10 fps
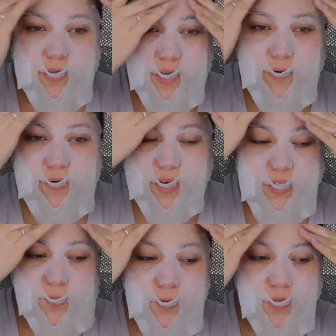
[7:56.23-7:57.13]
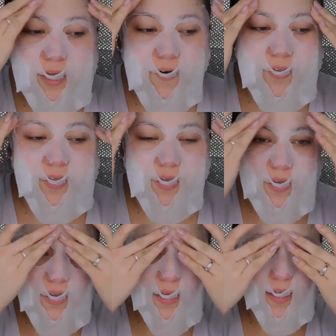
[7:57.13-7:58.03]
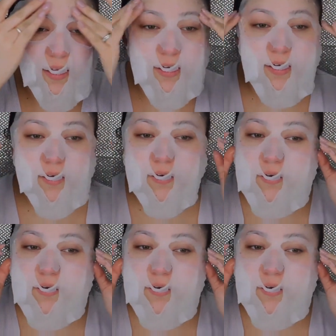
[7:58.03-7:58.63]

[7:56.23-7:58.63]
and really smooth everything in here.